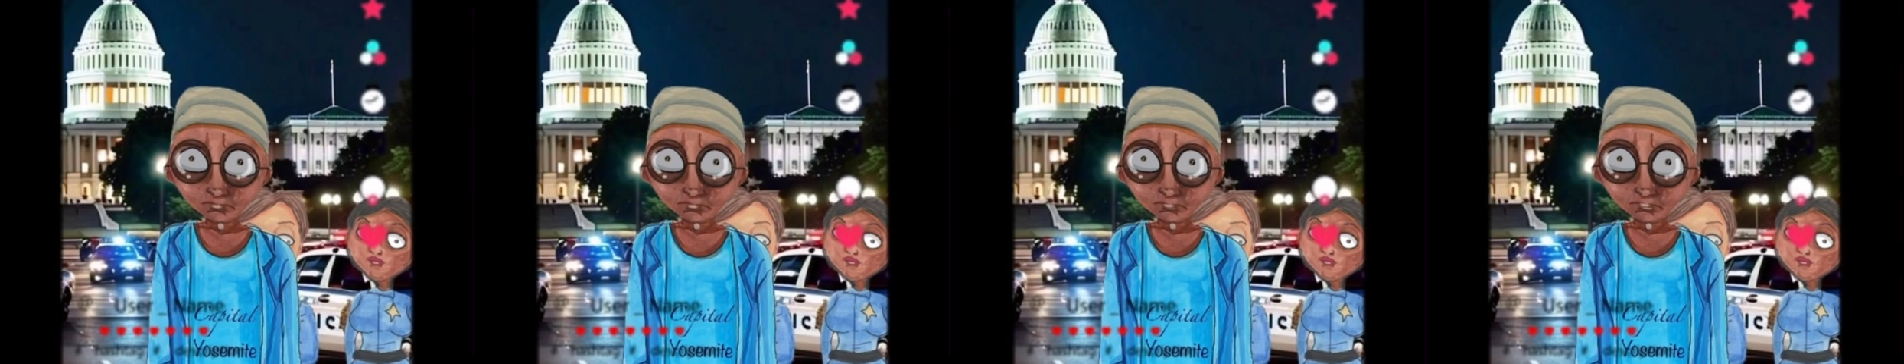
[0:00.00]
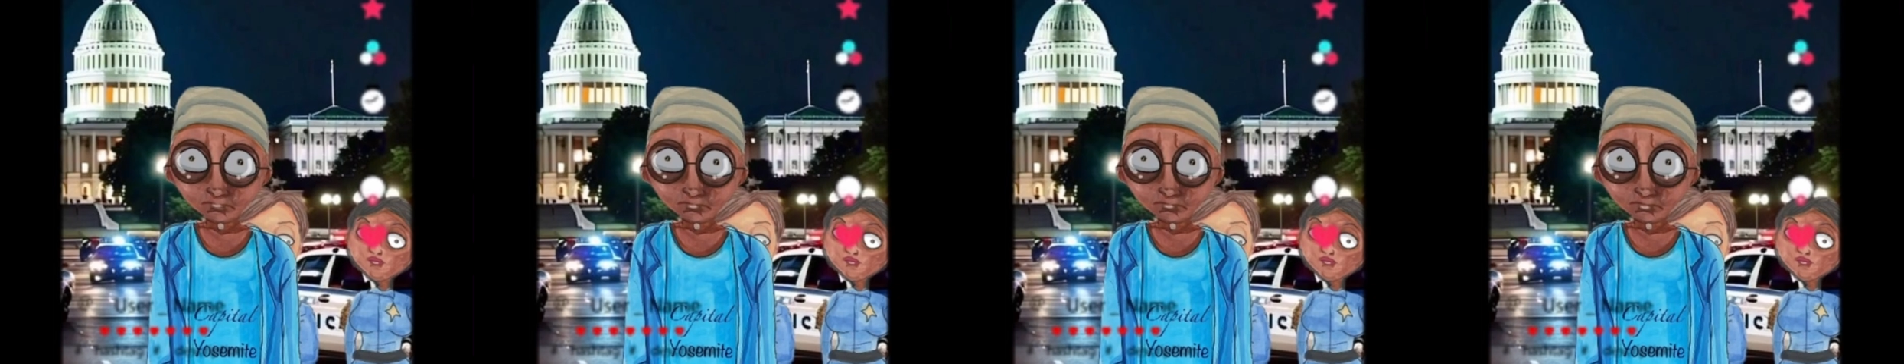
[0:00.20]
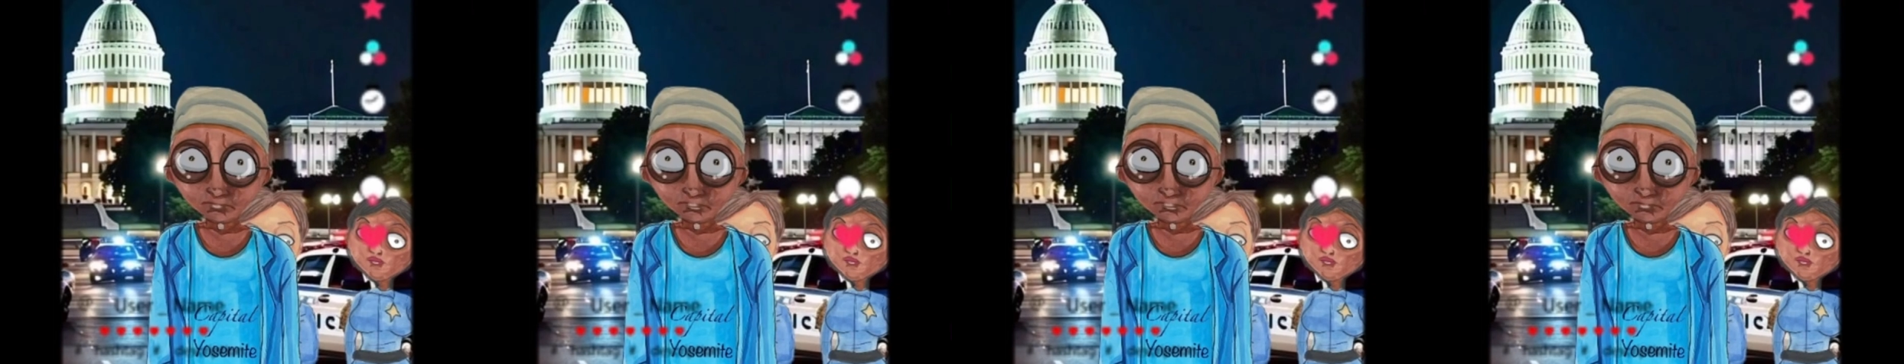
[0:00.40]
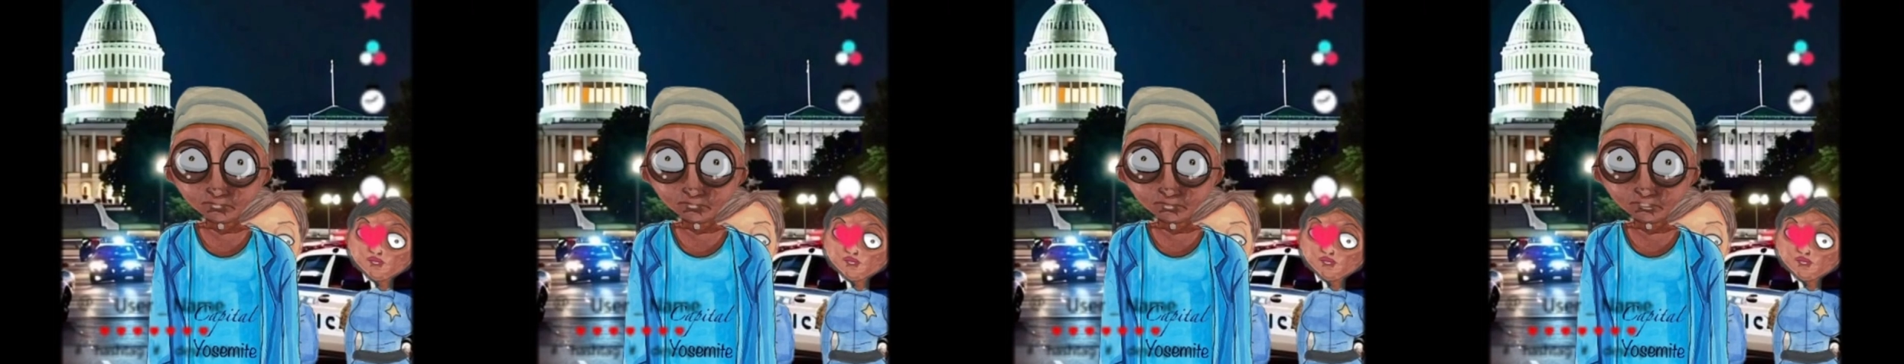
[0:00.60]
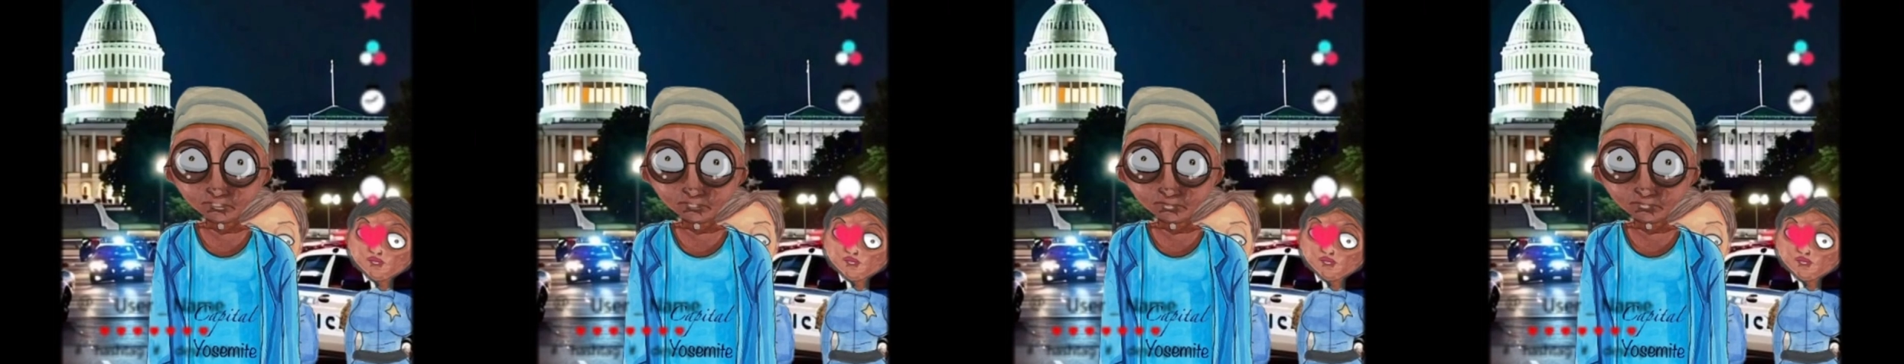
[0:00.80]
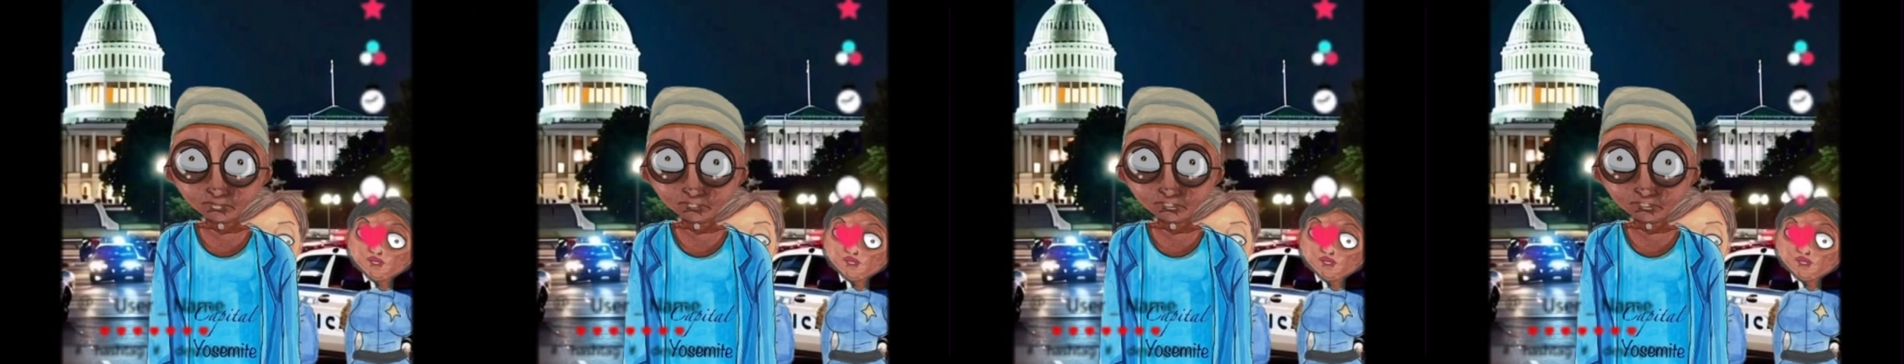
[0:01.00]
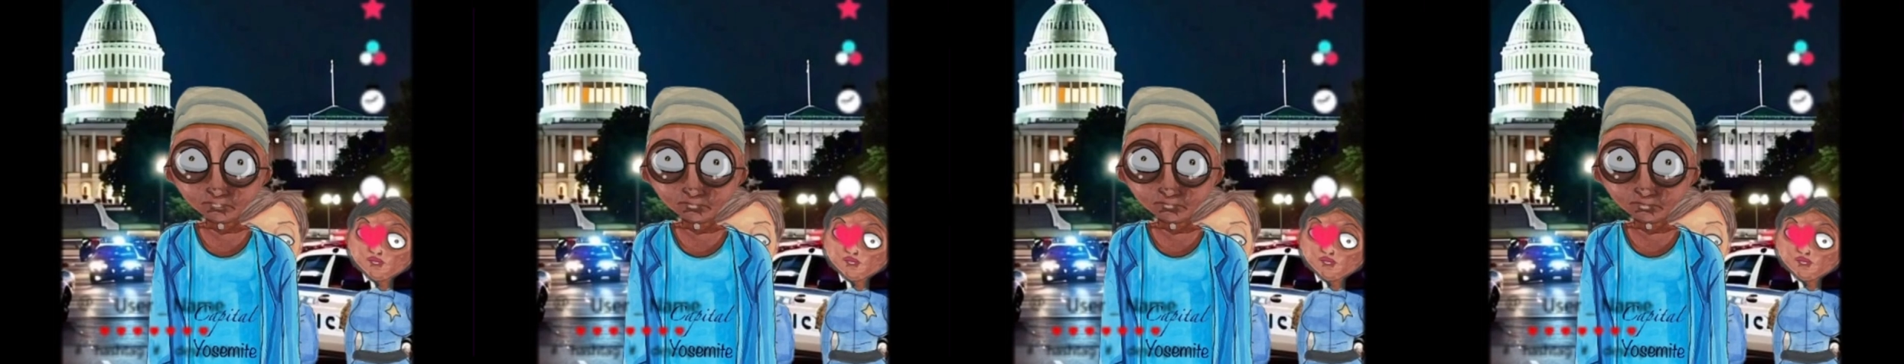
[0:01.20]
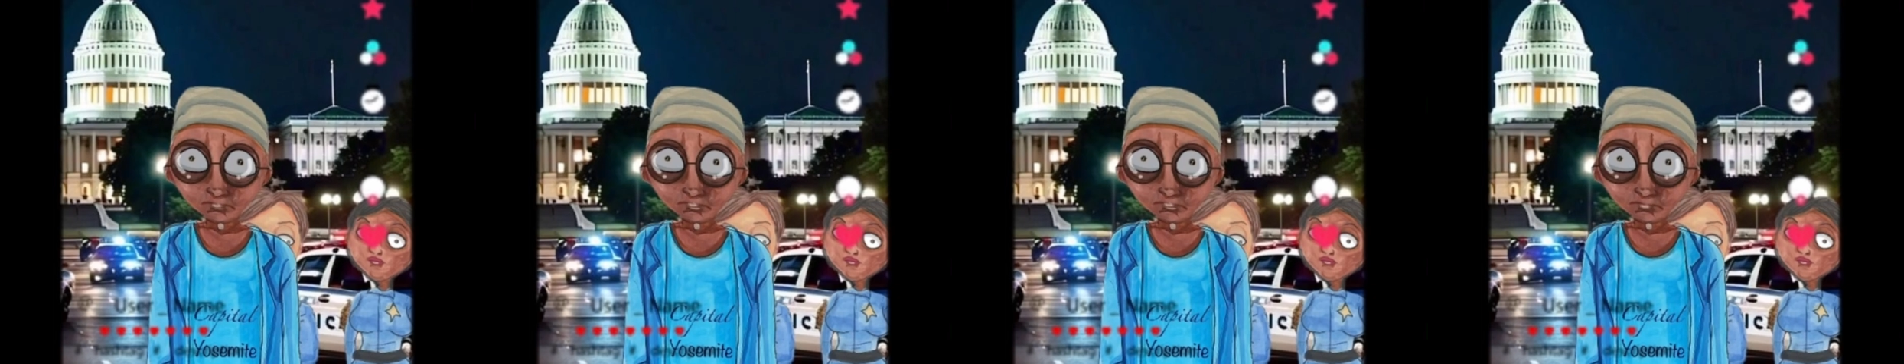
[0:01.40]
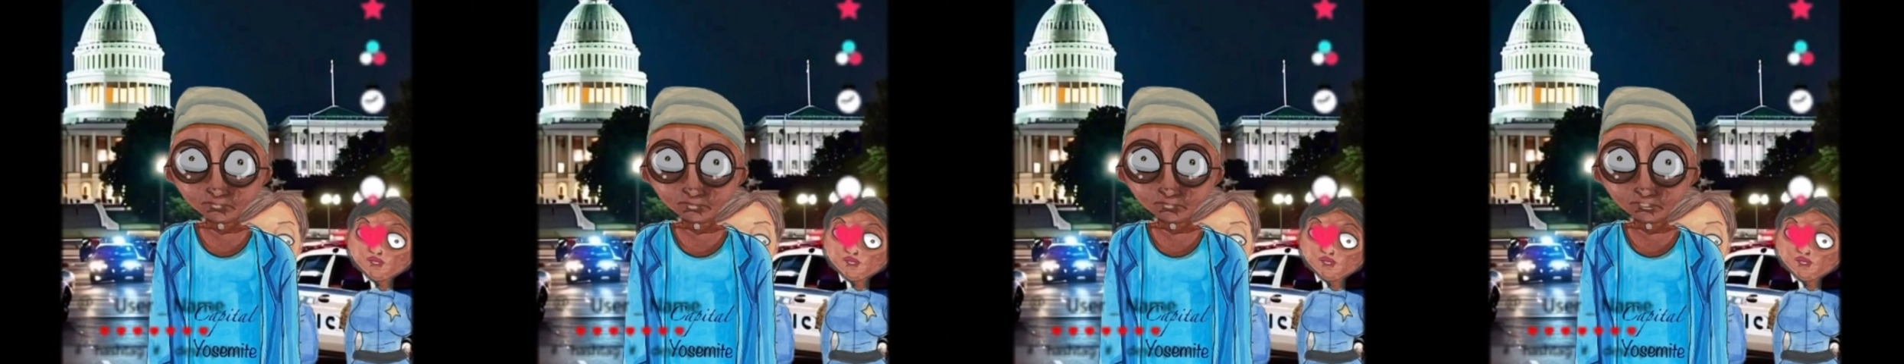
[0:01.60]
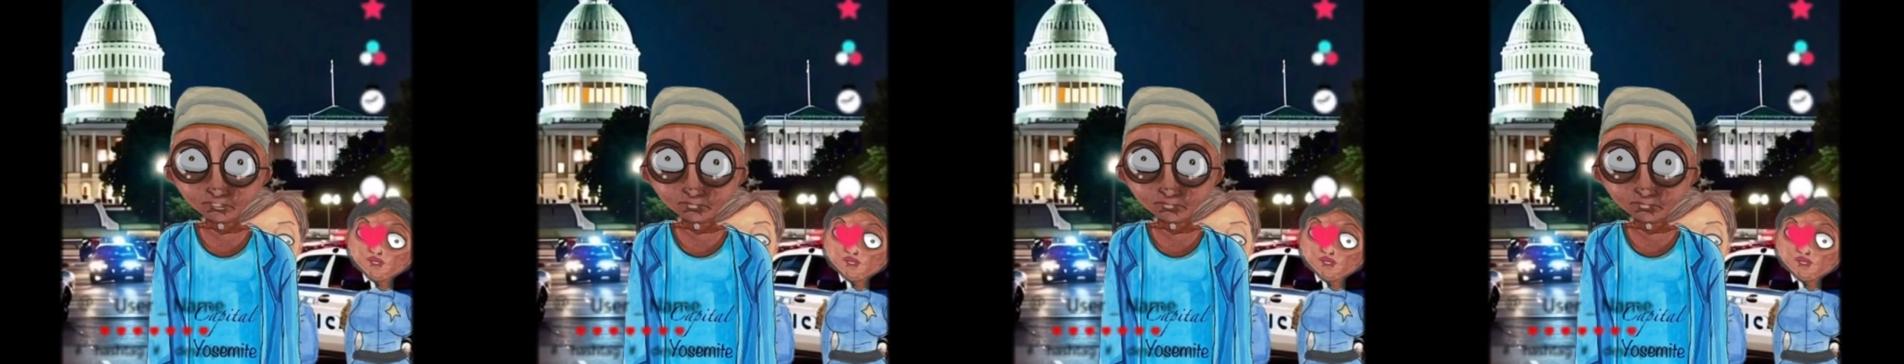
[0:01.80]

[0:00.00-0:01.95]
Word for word: It's 3am and there's tons of police